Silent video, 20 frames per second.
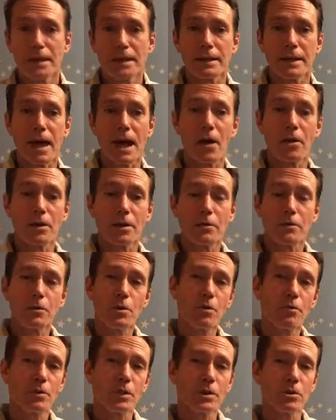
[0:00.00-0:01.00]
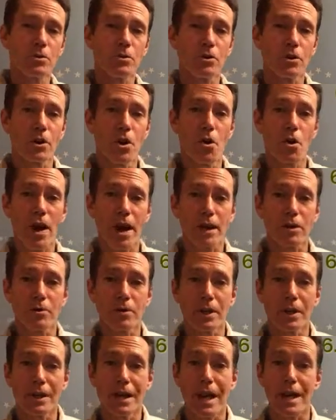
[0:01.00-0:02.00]
Now, if you have little or no
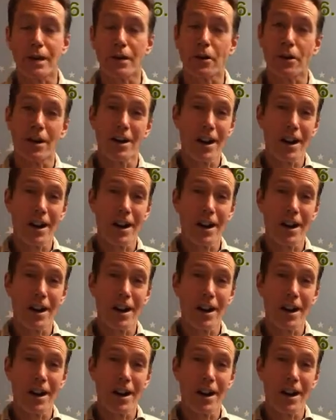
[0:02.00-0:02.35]
equity and are